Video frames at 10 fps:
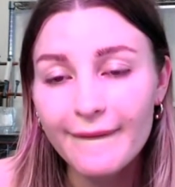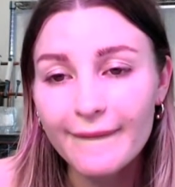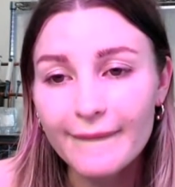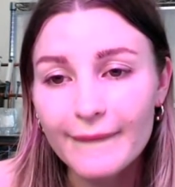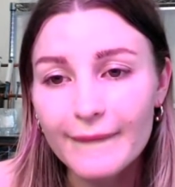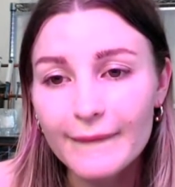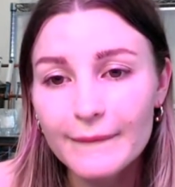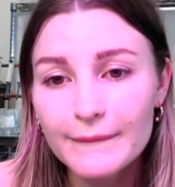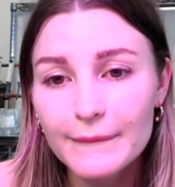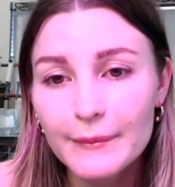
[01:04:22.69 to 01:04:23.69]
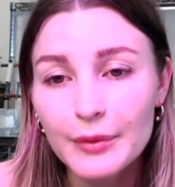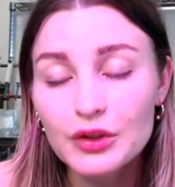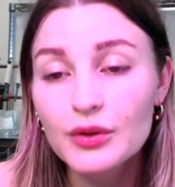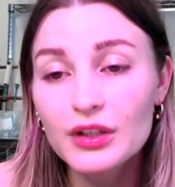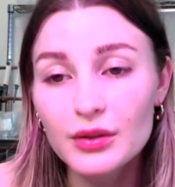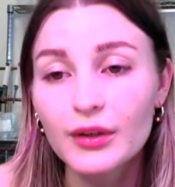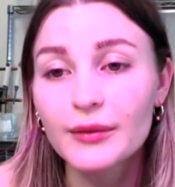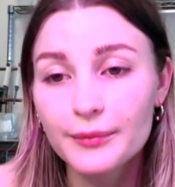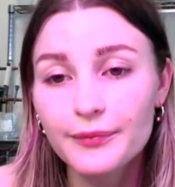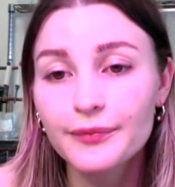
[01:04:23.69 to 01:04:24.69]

Um, but you can do it,